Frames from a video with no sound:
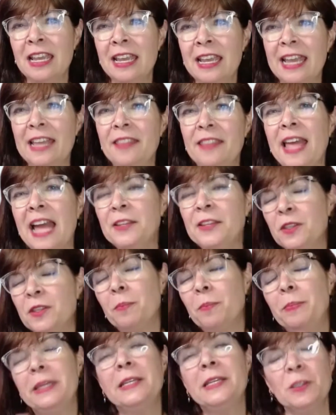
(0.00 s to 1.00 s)
And that's the
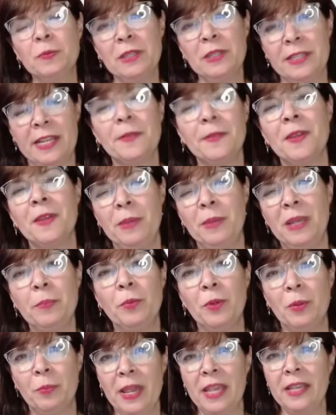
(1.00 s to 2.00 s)
biggest mistake that
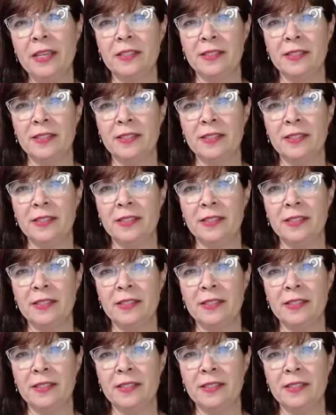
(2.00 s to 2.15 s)
people make,